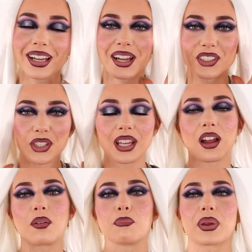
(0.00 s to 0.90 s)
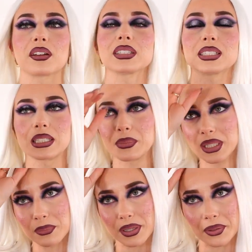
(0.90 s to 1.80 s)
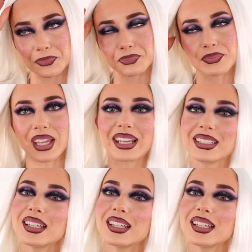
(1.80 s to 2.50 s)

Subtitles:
You can barely see me, but I